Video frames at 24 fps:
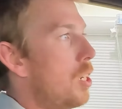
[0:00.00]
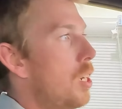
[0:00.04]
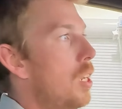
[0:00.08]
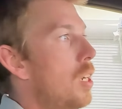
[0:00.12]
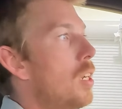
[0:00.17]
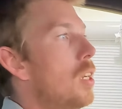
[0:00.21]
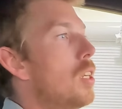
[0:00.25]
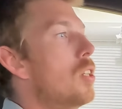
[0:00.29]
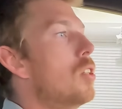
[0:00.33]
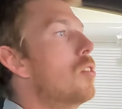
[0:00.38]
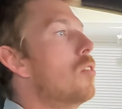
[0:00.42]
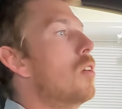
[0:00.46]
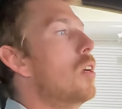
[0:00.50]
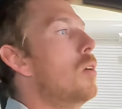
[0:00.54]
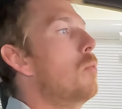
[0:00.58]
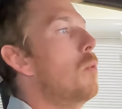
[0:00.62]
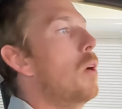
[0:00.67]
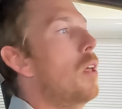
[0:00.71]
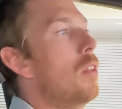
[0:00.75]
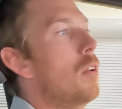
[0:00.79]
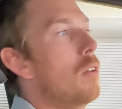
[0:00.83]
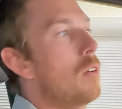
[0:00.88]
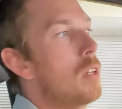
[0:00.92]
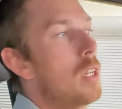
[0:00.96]
industry
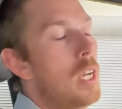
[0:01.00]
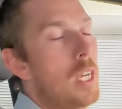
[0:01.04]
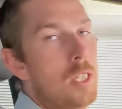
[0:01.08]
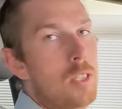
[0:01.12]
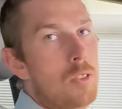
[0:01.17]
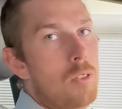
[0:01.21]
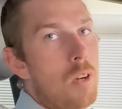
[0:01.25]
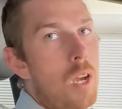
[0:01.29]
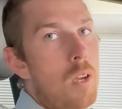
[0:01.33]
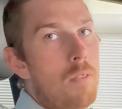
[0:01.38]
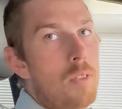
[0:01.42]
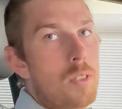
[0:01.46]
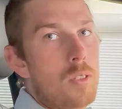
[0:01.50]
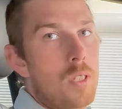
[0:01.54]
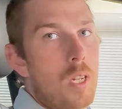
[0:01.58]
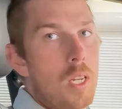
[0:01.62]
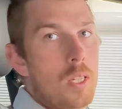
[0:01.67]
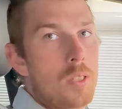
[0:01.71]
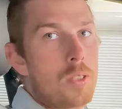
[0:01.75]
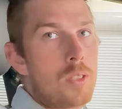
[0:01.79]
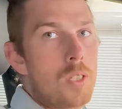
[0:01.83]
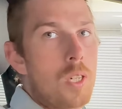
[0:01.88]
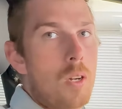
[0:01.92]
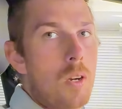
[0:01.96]
whether a test drive is
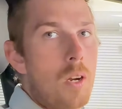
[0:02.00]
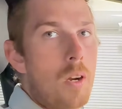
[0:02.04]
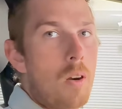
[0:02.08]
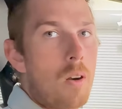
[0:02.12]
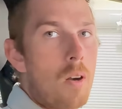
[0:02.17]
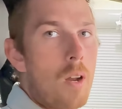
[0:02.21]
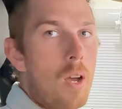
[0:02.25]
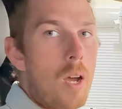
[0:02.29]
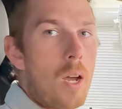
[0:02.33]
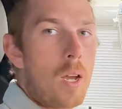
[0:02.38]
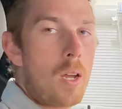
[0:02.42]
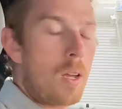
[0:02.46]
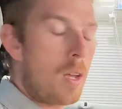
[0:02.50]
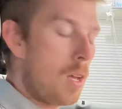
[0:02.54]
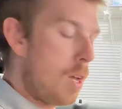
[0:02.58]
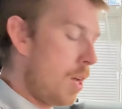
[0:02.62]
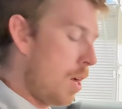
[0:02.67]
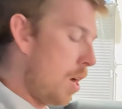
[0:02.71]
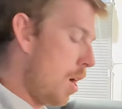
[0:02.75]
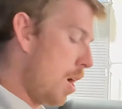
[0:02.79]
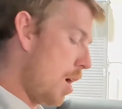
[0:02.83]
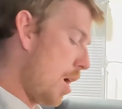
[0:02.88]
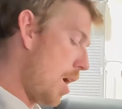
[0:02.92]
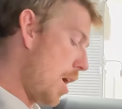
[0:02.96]
necessary or not.
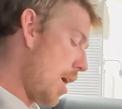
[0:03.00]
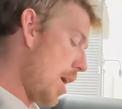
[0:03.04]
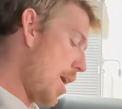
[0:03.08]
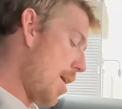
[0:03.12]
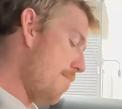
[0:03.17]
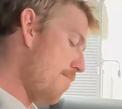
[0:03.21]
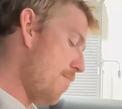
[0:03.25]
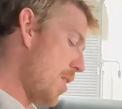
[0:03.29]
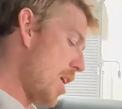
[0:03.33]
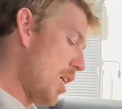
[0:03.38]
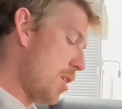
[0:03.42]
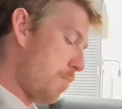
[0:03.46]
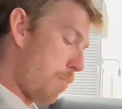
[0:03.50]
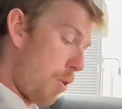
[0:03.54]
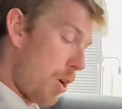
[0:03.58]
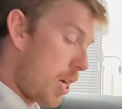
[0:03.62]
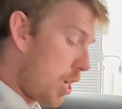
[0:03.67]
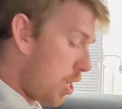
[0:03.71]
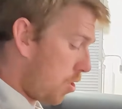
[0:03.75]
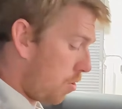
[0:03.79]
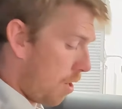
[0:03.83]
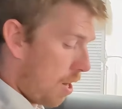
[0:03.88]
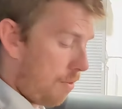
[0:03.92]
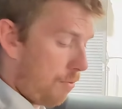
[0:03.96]
It's pretty
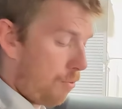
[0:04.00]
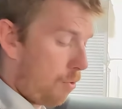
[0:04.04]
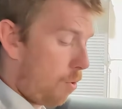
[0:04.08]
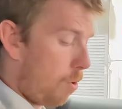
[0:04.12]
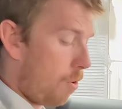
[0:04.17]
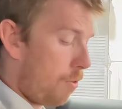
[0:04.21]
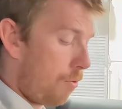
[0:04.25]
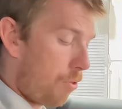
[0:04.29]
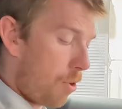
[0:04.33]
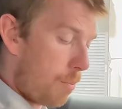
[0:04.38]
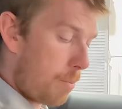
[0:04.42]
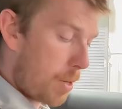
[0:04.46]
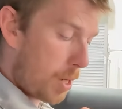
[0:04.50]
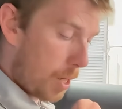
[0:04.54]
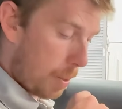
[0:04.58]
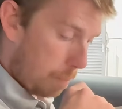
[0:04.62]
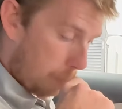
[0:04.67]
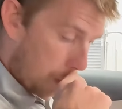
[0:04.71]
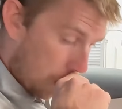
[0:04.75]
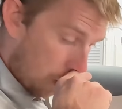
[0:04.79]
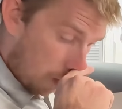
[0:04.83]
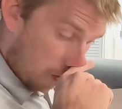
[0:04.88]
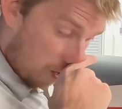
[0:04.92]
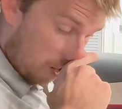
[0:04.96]
straightforward from the
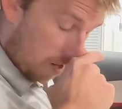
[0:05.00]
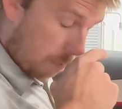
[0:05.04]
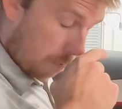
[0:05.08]
computer. You